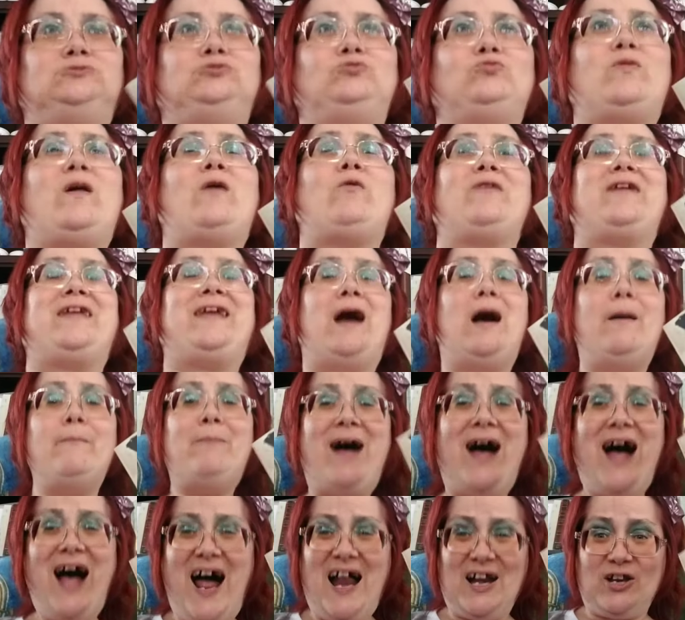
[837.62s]
Now, come
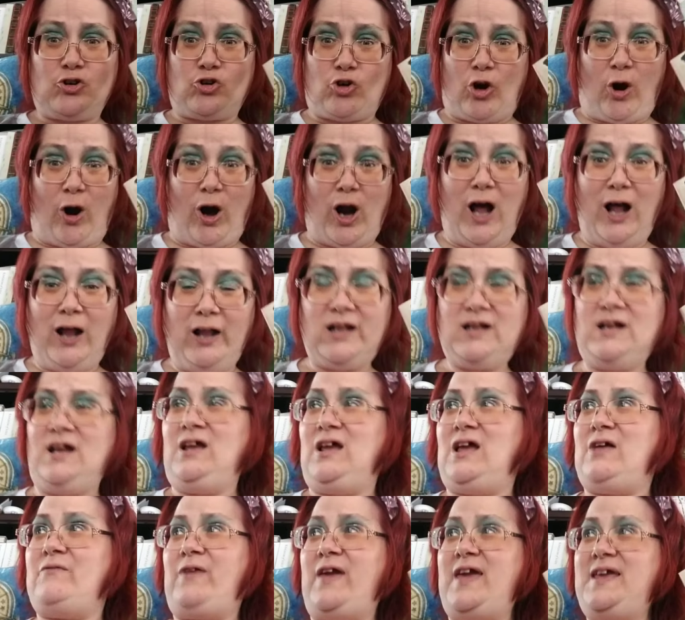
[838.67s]
on, girl.
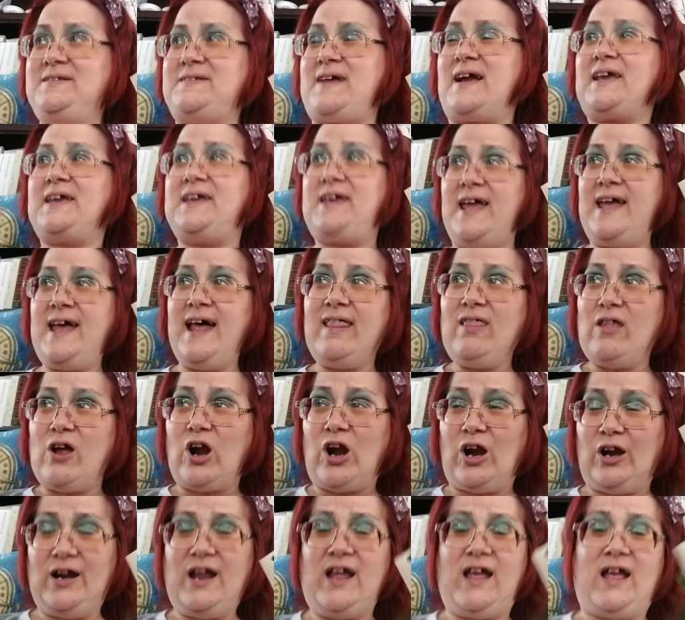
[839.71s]
If he's a
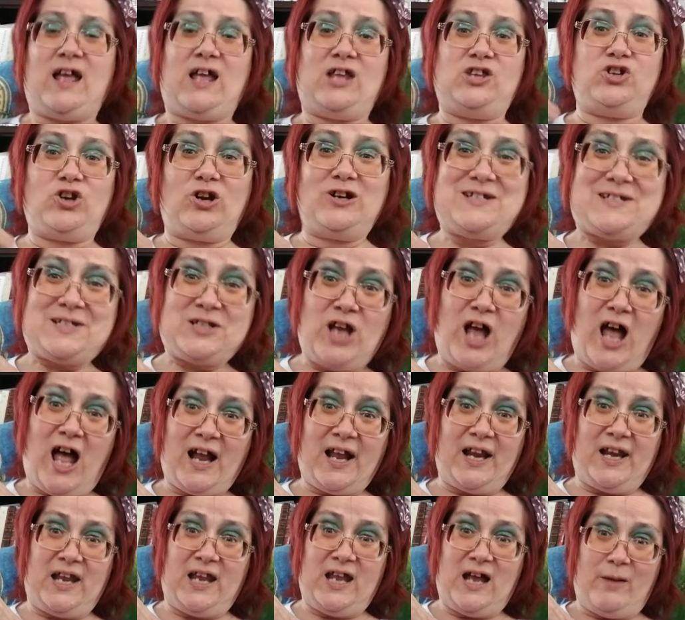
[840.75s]
killer and you're
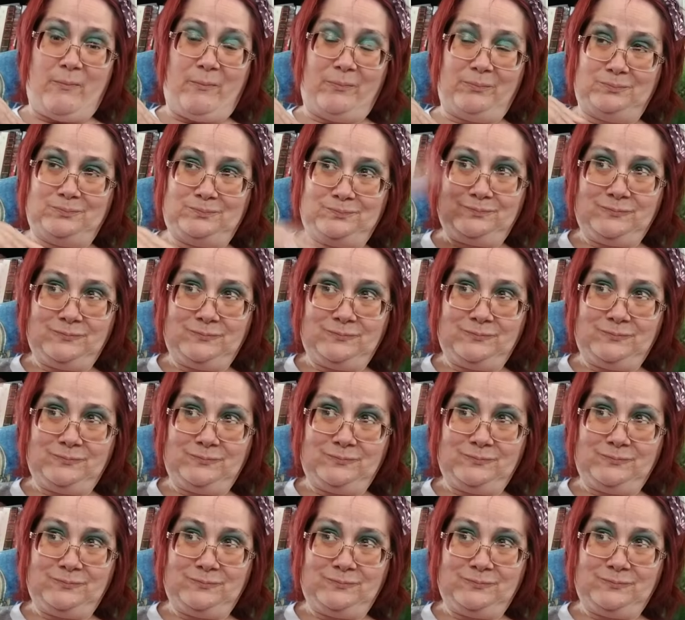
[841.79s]
stalking him,